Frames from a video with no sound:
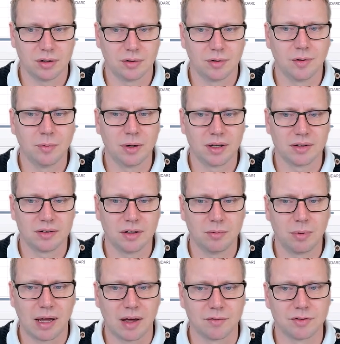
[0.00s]
We can see
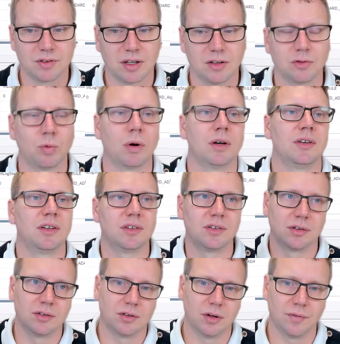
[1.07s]
we have stage 1, this
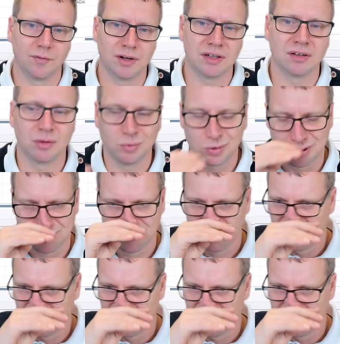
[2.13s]
is the original one.